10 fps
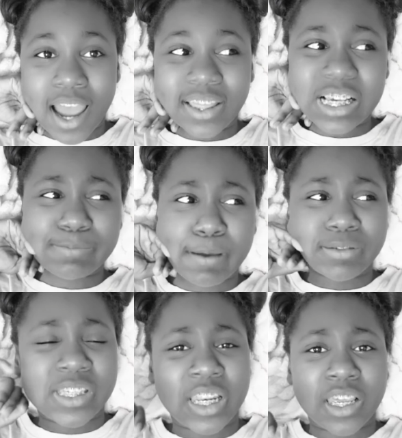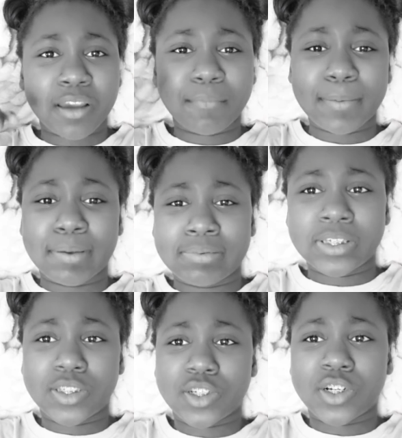I think it's babysitting my baby
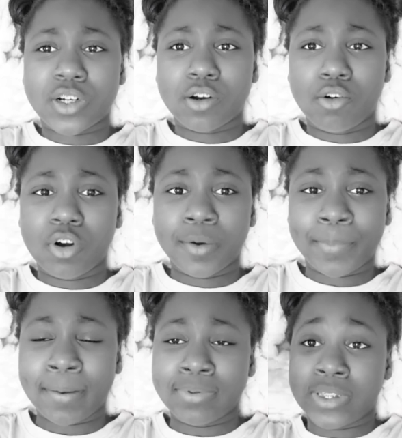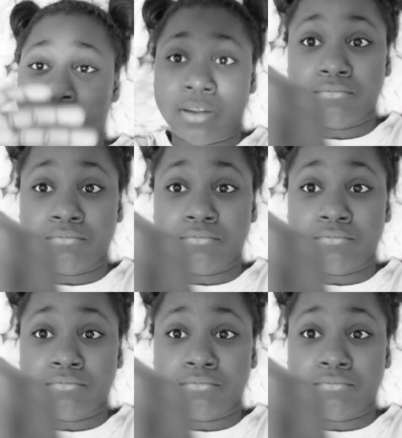sister or babysitting,